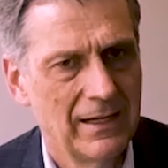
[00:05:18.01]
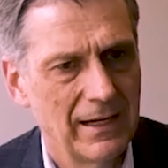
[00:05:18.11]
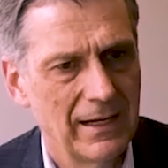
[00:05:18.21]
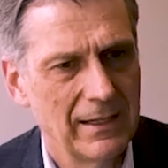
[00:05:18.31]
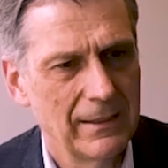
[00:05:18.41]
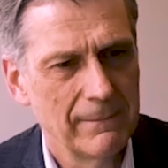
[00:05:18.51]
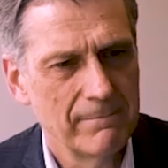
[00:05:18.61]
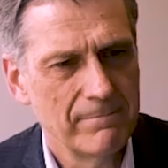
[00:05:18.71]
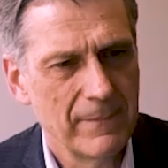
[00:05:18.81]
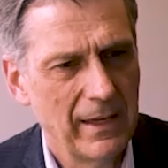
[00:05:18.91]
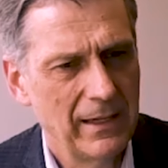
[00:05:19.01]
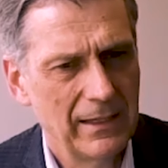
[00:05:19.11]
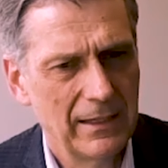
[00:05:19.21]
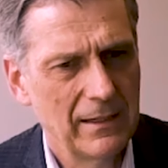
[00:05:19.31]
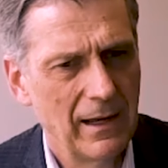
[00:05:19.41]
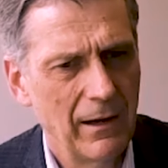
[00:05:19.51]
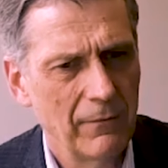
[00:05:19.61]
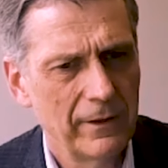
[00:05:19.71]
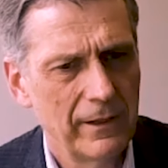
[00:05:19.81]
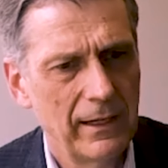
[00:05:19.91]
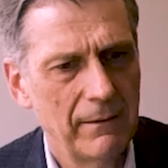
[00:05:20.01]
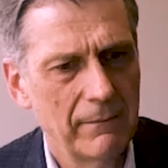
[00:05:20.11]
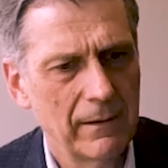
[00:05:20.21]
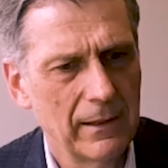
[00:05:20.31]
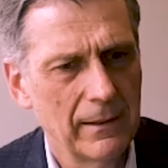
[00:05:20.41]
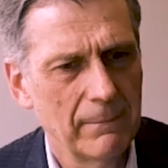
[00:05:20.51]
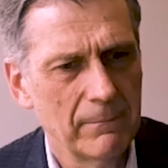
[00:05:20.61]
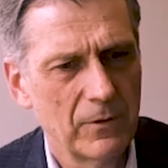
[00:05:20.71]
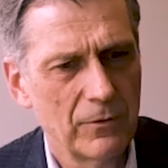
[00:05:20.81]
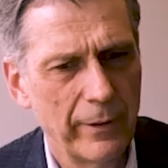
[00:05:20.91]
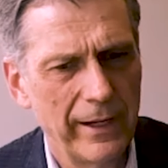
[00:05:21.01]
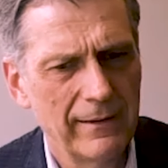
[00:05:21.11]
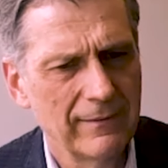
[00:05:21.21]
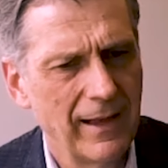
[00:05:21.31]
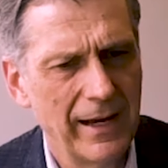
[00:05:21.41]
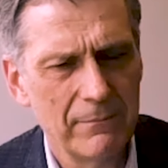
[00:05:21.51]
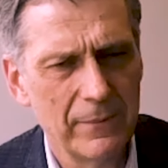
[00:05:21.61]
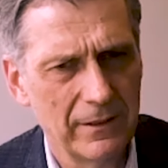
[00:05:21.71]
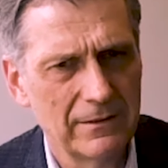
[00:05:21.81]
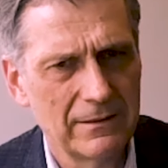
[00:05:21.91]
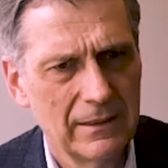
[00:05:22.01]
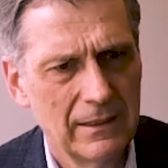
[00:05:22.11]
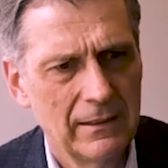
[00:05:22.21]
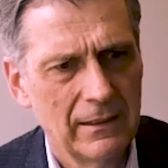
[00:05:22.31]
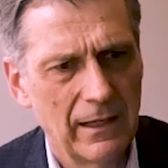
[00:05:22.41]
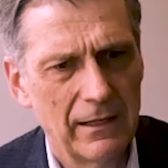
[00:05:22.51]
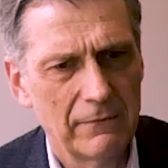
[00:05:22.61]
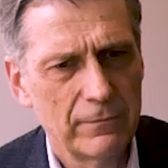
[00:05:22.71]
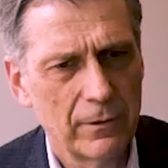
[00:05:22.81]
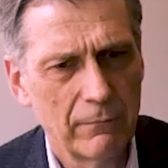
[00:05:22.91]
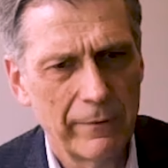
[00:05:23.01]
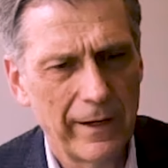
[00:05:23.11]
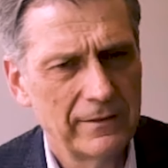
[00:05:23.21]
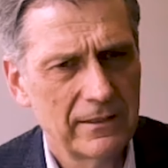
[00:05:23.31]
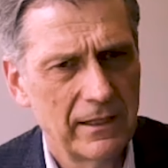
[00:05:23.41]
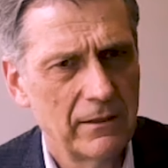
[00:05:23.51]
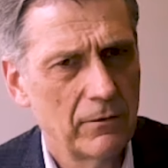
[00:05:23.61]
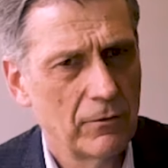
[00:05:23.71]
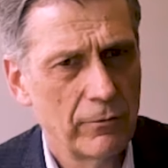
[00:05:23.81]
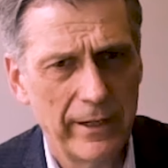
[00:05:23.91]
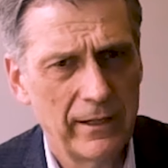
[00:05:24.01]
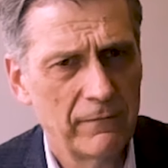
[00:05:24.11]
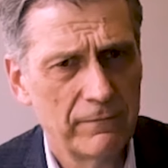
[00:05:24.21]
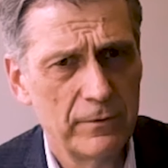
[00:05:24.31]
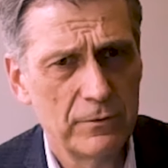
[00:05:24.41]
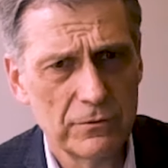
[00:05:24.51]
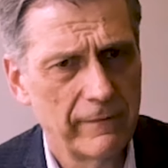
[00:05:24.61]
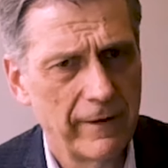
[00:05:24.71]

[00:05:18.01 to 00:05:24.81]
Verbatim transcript: um, and, and, how they um, create alignment uh, for what I'd say creating future